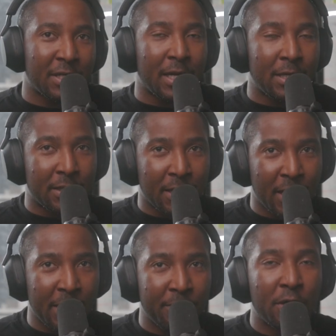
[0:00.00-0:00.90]
at that
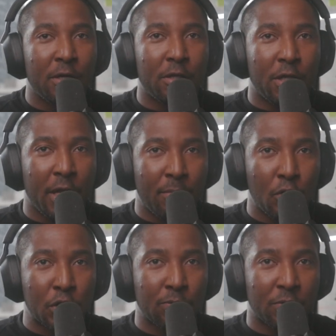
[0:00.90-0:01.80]
time, the
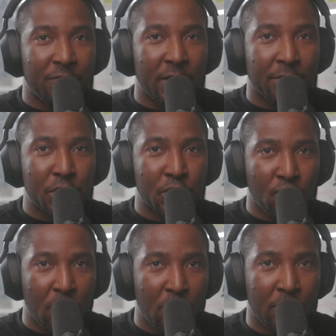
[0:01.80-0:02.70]
emotion was very
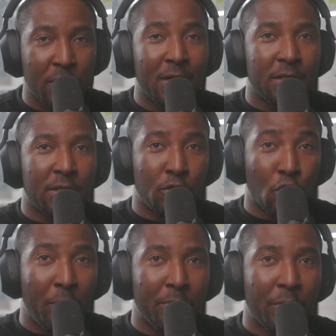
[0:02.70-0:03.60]
strong. The
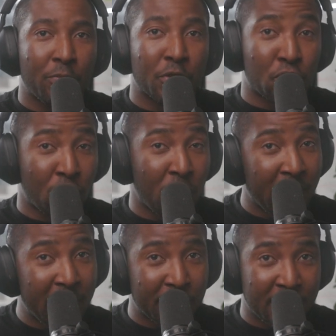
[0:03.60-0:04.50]
dopamine was strong
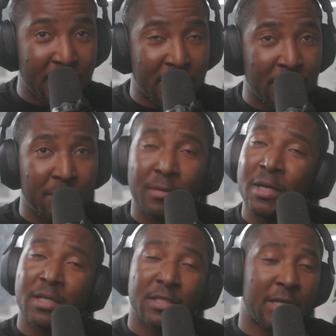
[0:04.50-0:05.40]
in your system.
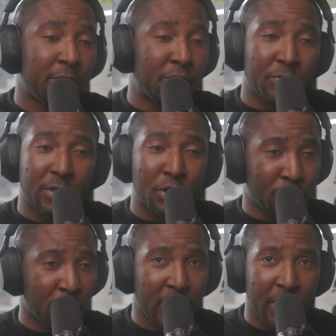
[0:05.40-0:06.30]
Serotonin is
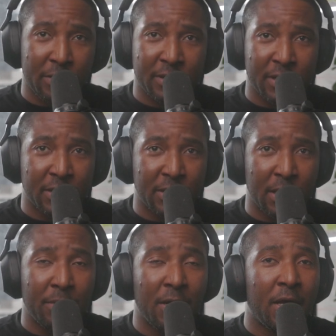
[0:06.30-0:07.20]
strong in your
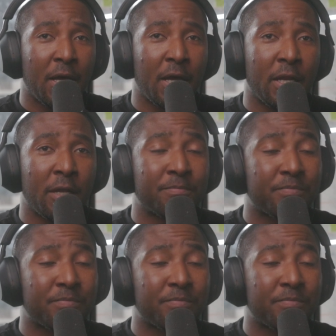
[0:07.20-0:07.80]
system. And